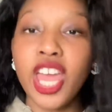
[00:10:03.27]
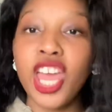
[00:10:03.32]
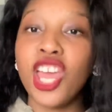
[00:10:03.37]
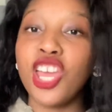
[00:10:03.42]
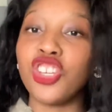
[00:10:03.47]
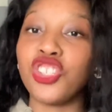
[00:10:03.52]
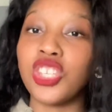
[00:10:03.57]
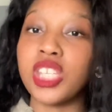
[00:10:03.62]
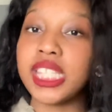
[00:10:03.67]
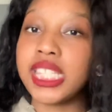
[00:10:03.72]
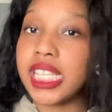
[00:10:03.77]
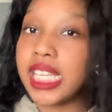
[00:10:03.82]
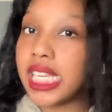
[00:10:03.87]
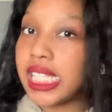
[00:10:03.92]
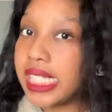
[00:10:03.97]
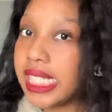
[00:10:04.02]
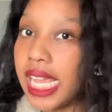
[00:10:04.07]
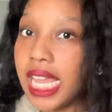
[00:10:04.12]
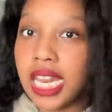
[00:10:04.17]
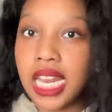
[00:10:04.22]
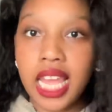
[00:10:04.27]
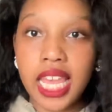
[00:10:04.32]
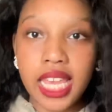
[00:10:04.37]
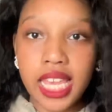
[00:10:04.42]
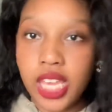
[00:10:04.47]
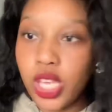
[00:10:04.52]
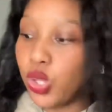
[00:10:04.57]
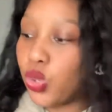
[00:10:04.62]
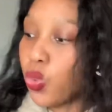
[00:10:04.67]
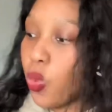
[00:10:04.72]
It's just an
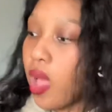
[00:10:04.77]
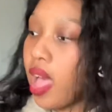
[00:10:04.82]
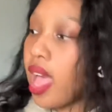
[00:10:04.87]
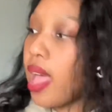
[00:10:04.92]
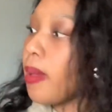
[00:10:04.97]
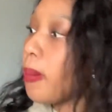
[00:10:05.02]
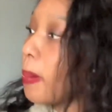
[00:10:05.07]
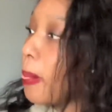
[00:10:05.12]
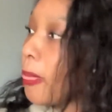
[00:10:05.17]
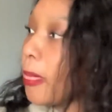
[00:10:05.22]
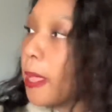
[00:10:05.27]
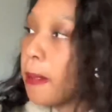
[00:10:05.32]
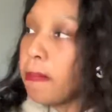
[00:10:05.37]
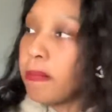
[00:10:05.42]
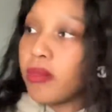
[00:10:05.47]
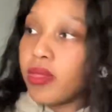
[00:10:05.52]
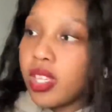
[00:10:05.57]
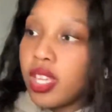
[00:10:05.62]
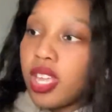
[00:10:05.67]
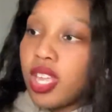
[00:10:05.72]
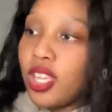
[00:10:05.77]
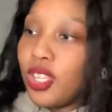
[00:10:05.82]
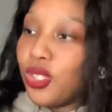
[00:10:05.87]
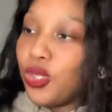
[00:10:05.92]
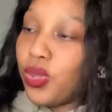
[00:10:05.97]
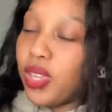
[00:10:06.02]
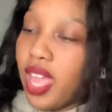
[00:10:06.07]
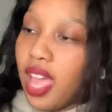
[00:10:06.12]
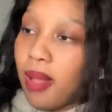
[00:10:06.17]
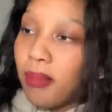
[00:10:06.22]
idea.
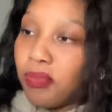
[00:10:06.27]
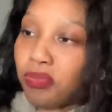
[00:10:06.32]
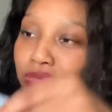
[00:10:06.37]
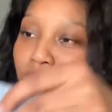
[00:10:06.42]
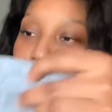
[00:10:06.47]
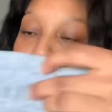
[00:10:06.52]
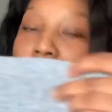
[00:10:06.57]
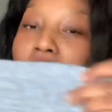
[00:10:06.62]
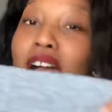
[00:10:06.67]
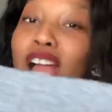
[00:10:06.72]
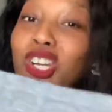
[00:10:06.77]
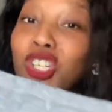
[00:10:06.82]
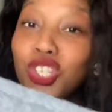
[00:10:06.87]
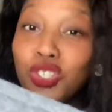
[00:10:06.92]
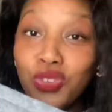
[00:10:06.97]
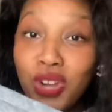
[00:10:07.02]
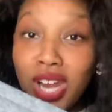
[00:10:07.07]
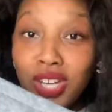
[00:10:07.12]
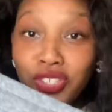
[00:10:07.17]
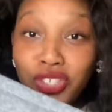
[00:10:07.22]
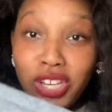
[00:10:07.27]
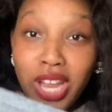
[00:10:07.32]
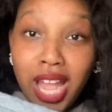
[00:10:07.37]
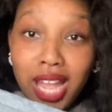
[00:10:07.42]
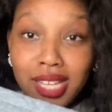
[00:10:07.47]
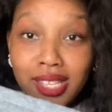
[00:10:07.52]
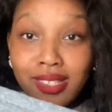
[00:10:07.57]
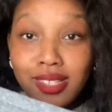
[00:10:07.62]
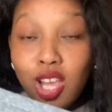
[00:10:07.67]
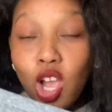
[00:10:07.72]
So yeah, 100 rand, you
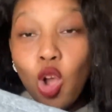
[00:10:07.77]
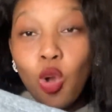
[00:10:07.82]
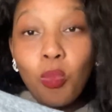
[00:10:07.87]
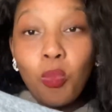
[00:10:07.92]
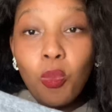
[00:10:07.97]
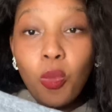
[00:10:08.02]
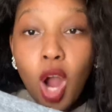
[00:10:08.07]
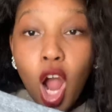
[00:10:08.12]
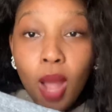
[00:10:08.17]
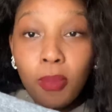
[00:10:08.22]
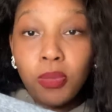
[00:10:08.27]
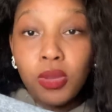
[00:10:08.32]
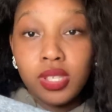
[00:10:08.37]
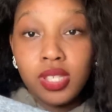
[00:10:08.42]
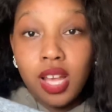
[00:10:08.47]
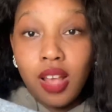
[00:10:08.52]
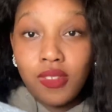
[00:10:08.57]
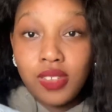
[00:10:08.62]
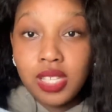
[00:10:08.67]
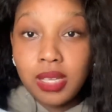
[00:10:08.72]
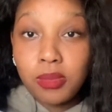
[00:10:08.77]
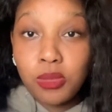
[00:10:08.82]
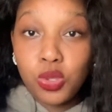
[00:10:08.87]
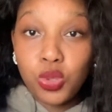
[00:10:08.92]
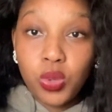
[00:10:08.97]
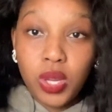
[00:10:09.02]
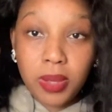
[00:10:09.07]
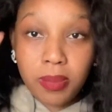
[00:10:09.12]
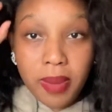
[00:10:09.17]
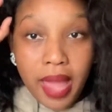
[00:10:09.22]
guys. Go cop yourself some
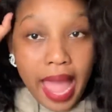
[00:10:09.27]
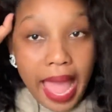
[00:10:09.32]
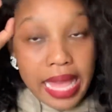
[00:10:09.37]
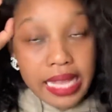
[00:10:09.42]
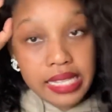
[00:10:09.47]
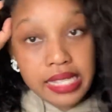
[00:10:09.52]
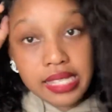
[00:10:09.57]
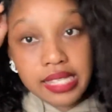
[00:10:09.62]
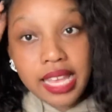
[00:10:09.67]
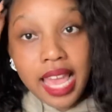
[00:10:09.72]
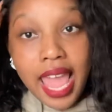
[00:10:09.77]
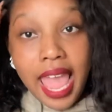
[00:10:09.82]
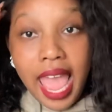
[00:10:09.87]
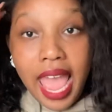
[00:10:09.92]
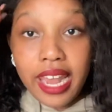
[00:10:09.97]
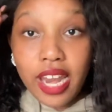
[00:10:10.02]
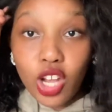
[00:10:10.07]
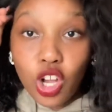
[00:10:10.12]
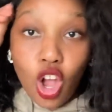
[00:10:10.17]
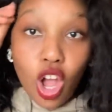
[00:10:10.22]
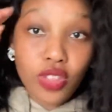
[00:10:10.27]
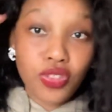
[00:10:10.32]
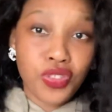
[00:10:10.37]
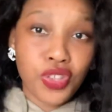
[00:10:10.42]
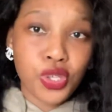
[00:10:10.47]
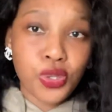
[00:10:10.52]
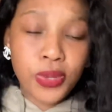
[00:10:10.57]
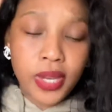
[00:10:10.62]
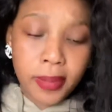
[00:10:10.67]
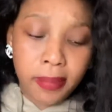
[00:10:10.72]
sweatpants. And I got
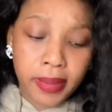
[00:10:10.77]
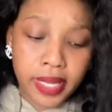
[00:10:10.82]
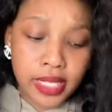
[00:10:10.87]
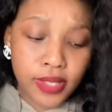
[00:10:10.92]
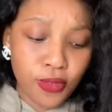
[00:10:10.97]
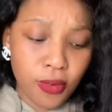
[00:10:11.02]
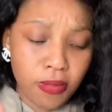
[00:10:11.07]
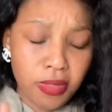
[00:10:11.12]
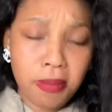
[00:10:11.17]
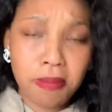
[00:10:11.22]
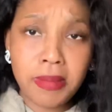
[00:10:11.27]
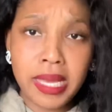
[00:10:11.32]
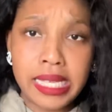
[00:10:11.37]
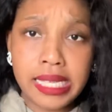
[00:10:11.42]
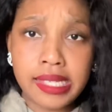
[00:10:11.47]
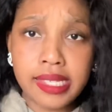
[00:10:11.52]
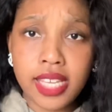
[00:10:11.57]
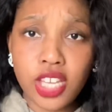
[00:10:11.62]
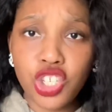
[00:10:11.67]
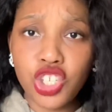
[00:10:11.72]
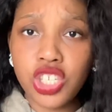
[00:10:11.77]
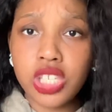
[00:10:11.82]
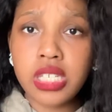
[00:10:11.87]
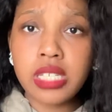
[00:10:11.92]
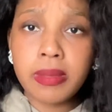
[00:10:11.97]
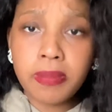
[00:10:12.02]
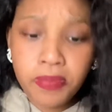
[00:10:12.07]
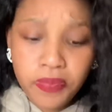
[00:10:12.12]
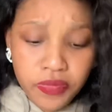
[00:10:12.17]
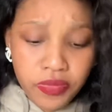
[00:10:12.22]
these sweatpants from the men's
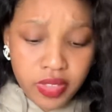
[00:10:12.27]
section.